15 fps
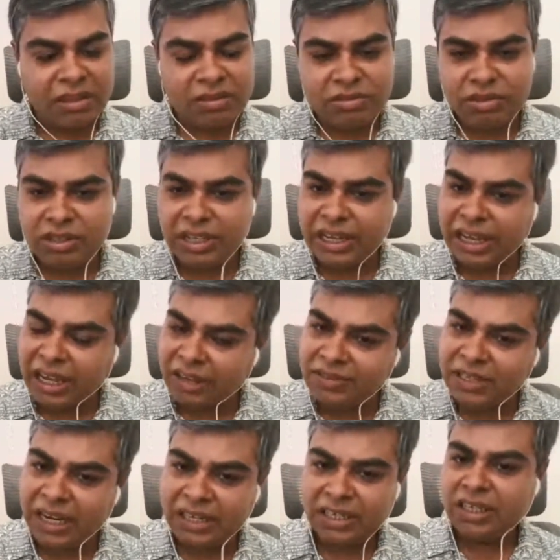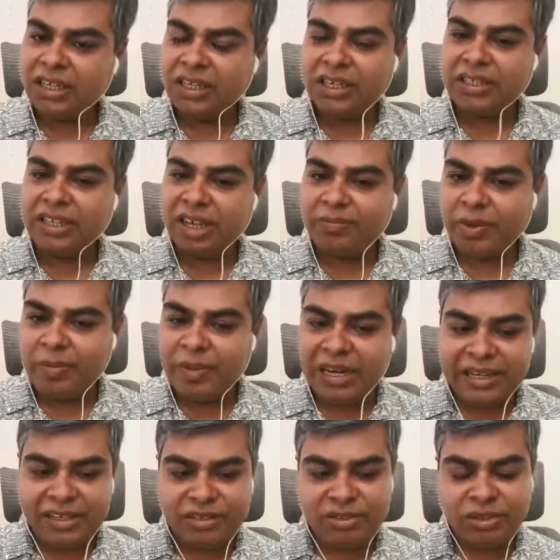So they have that
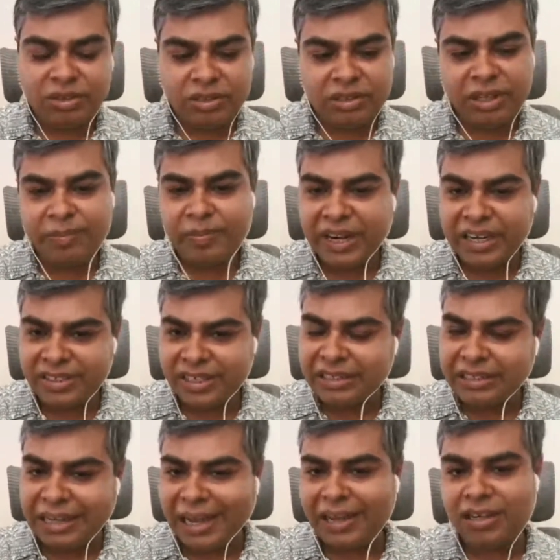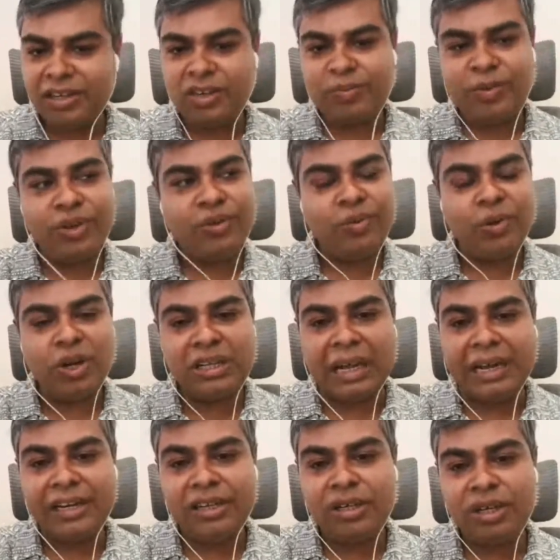capability. So depends entirely upon what
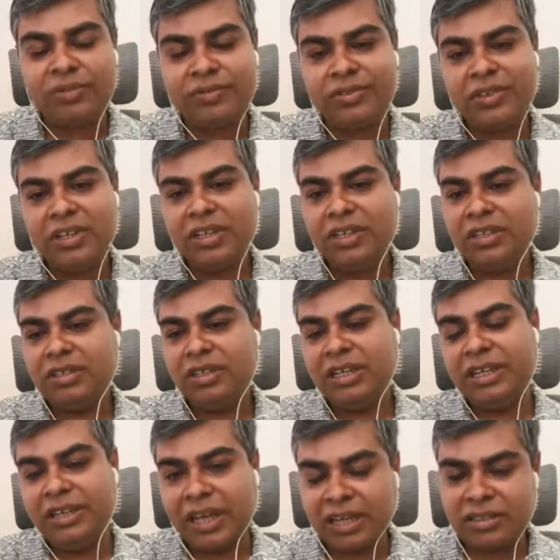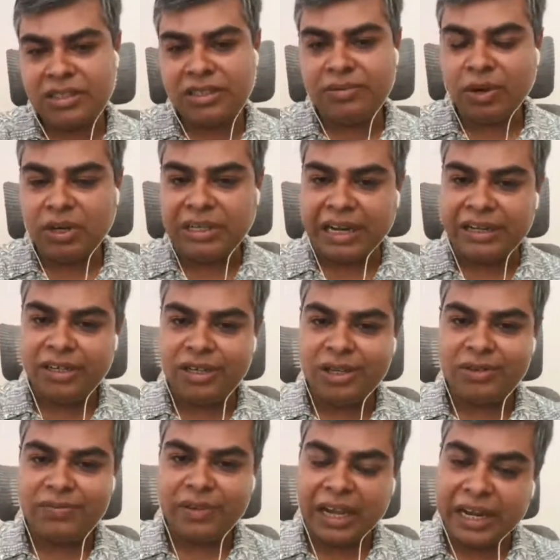kind of industry, what kind
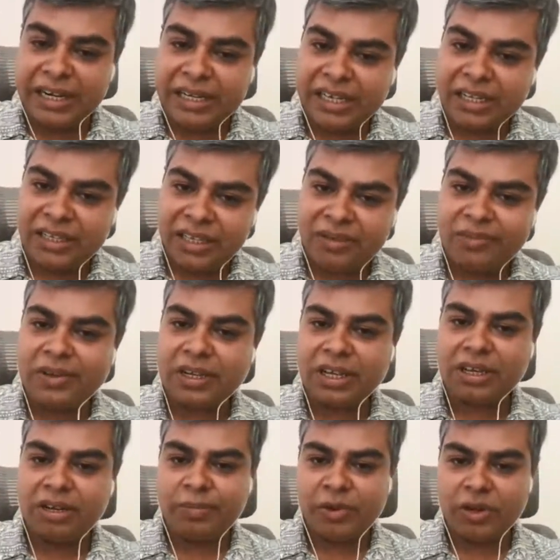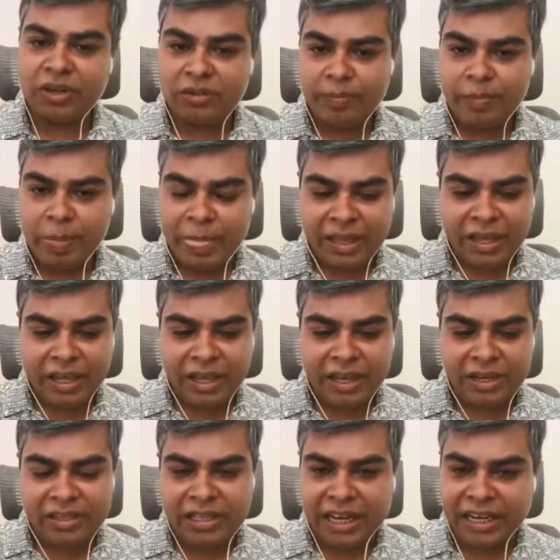of idea they are working upon,
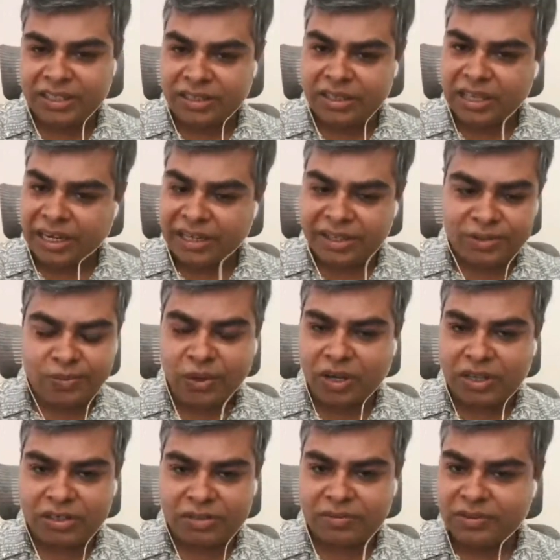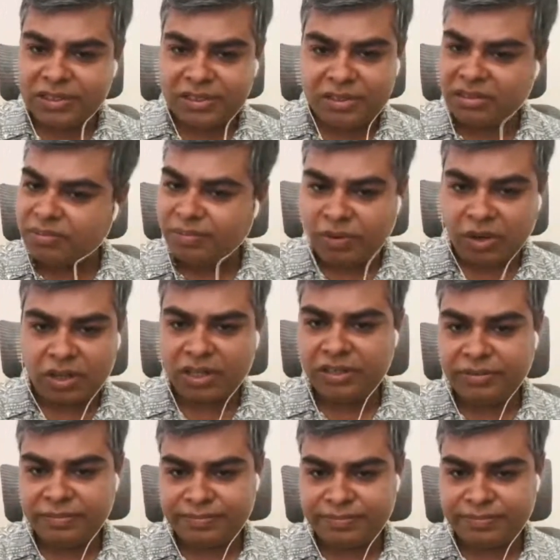and that is what which is important.